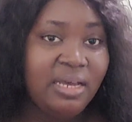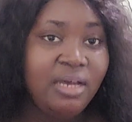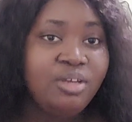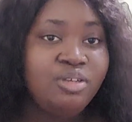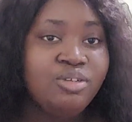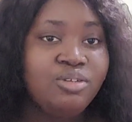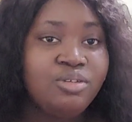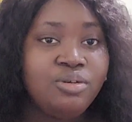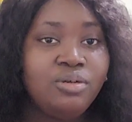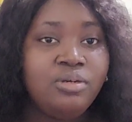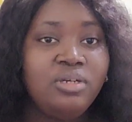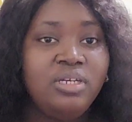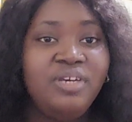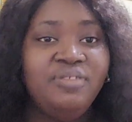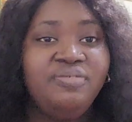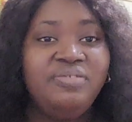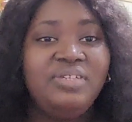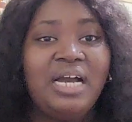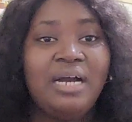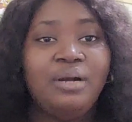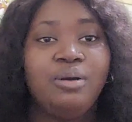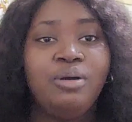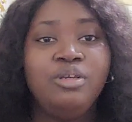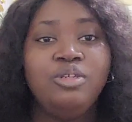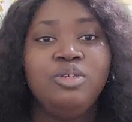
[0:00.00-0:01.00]
So if they
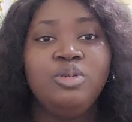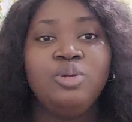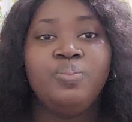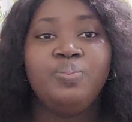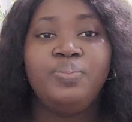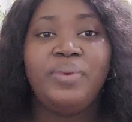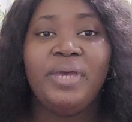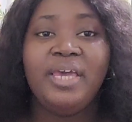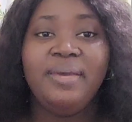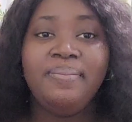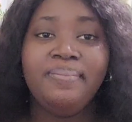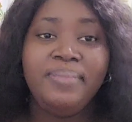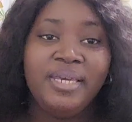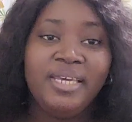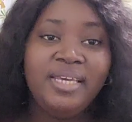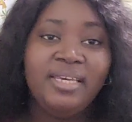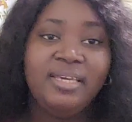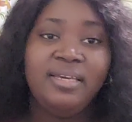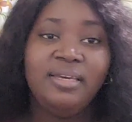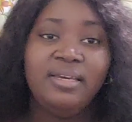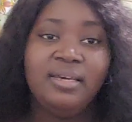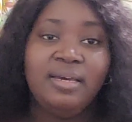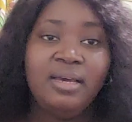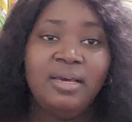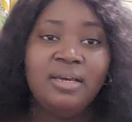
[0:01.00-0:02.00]
are going to pay
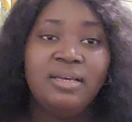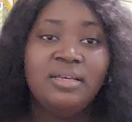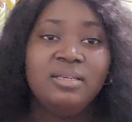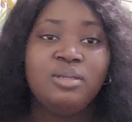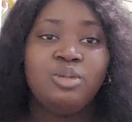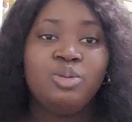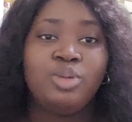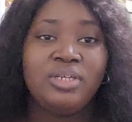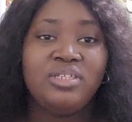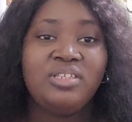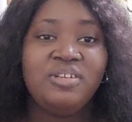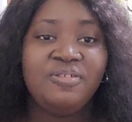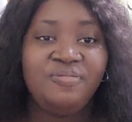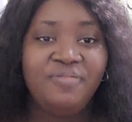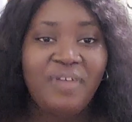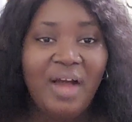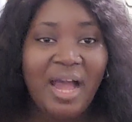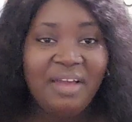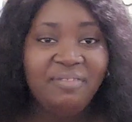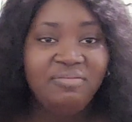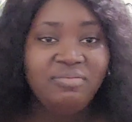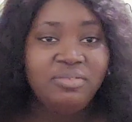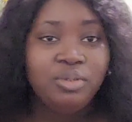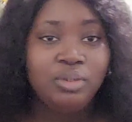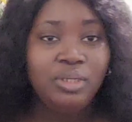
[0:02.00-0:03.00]
me
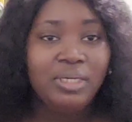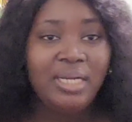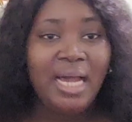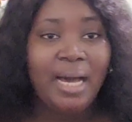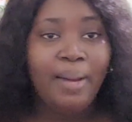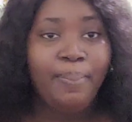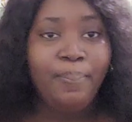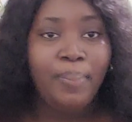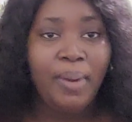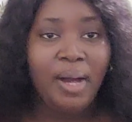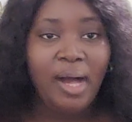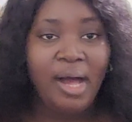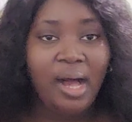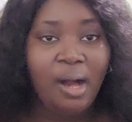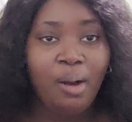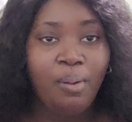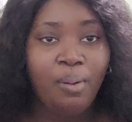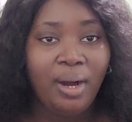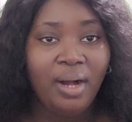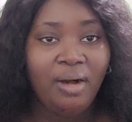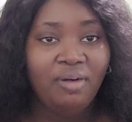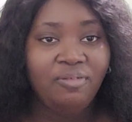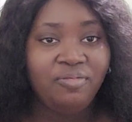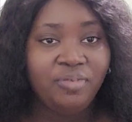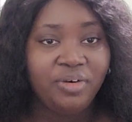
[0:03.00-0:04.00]
$25 per
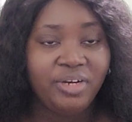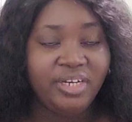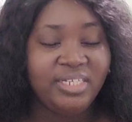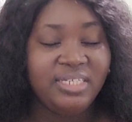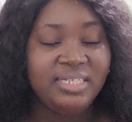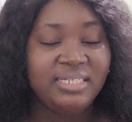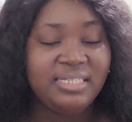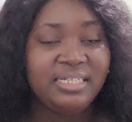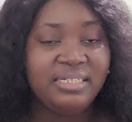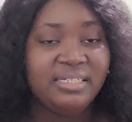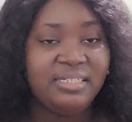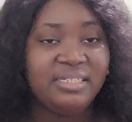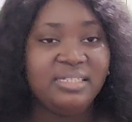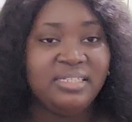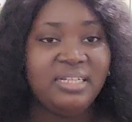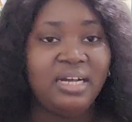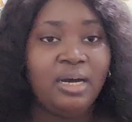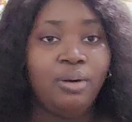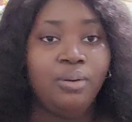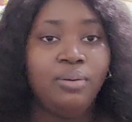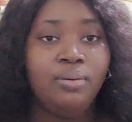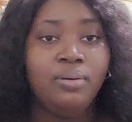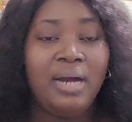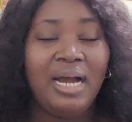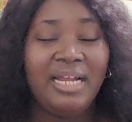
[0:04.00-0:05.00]
hour, for instance,
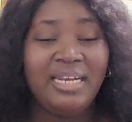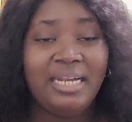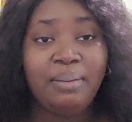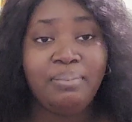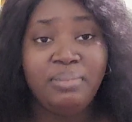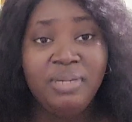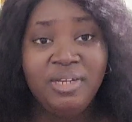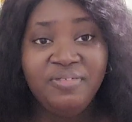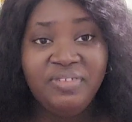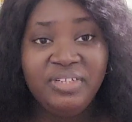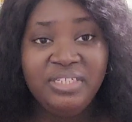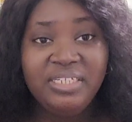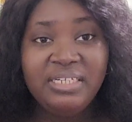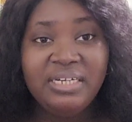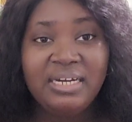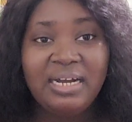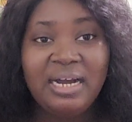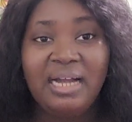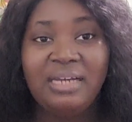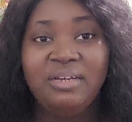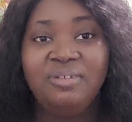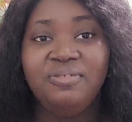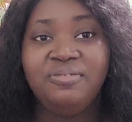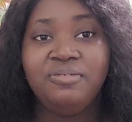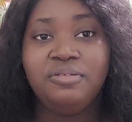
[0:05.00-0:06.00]
now, and I'm living in
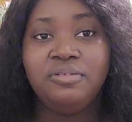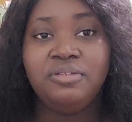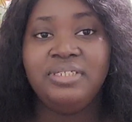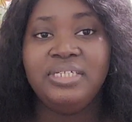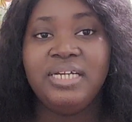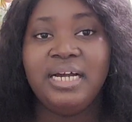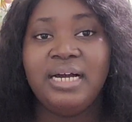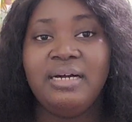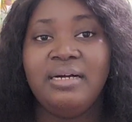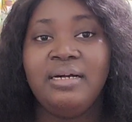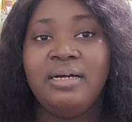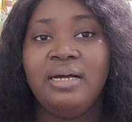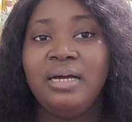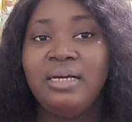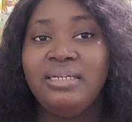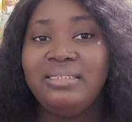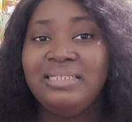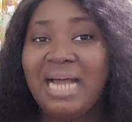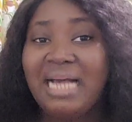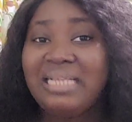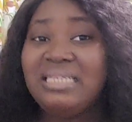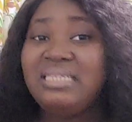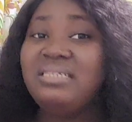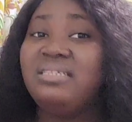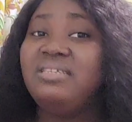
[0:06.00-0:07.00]
California,
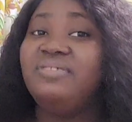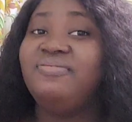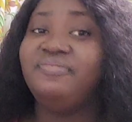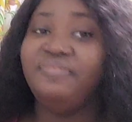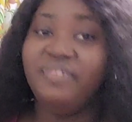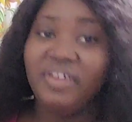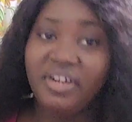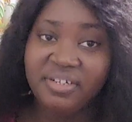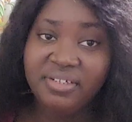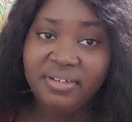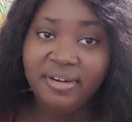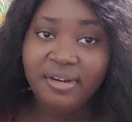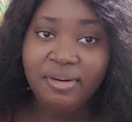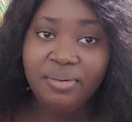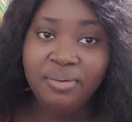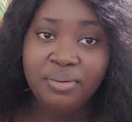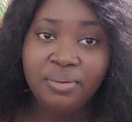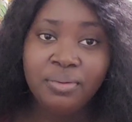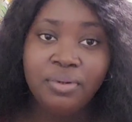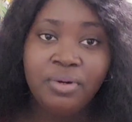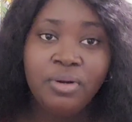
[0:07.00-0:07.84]
that is very low.